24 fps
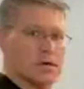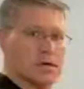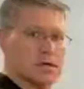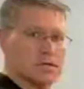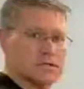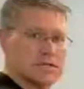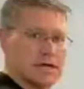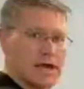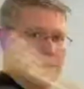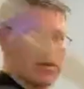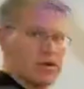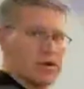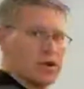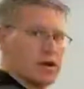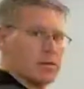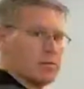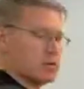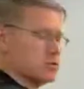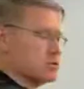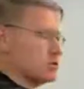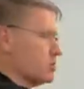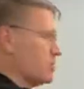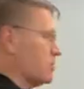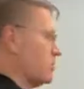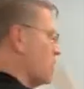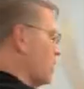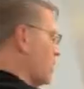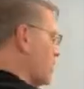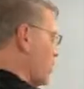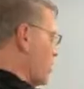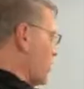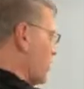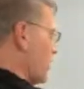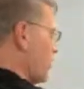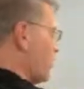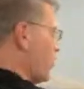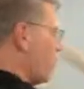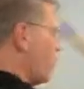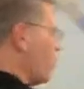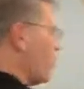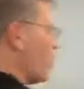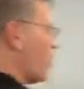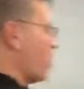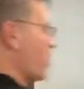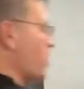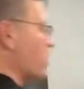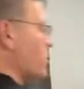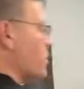Down and up, I'll turn it a little bit
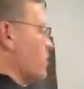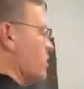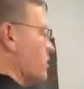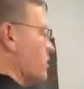more.